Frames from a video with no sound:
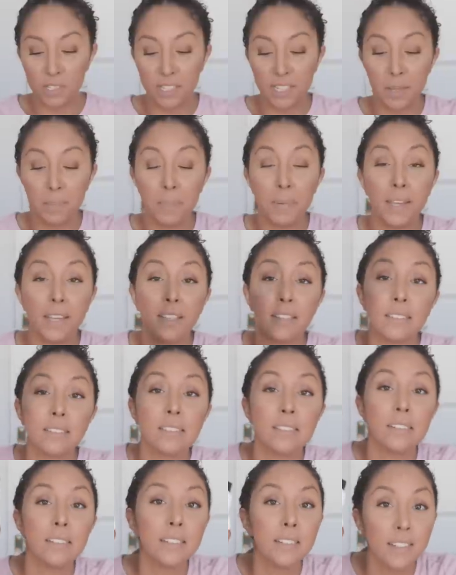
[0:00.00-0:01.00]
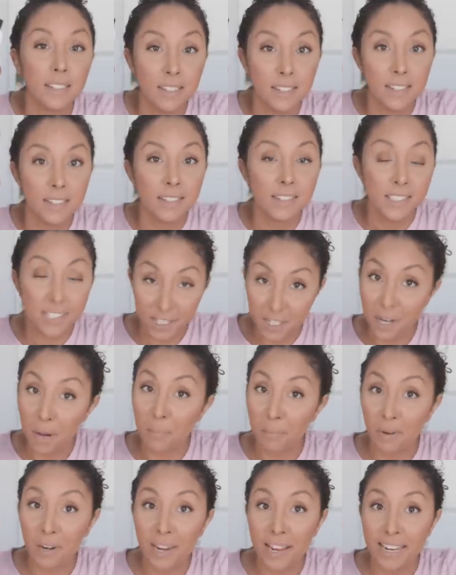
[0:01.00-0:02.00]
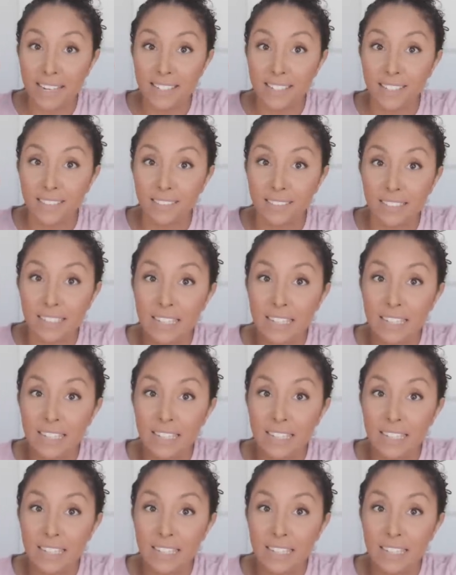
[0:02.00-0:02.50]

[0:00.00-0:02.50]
skipping to number eight.